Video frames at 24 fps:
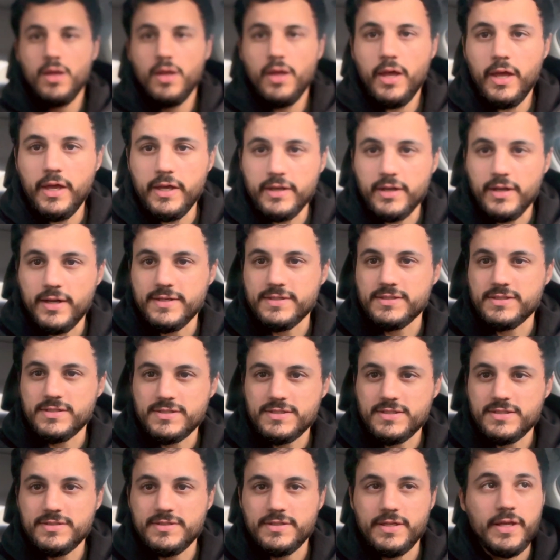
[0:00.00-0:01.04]
Hey guys,
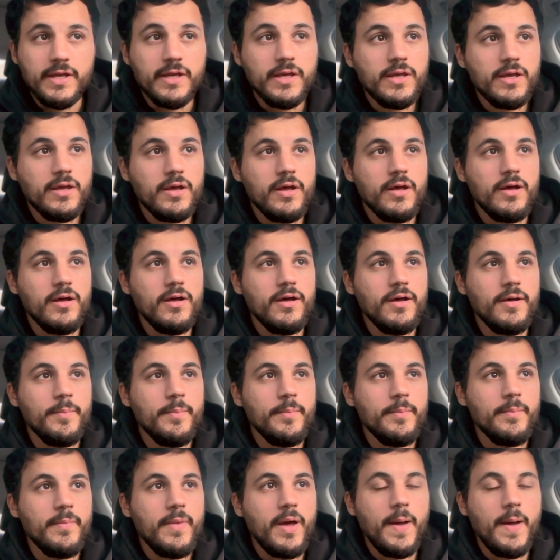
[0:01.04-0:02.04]
this is Nick, um,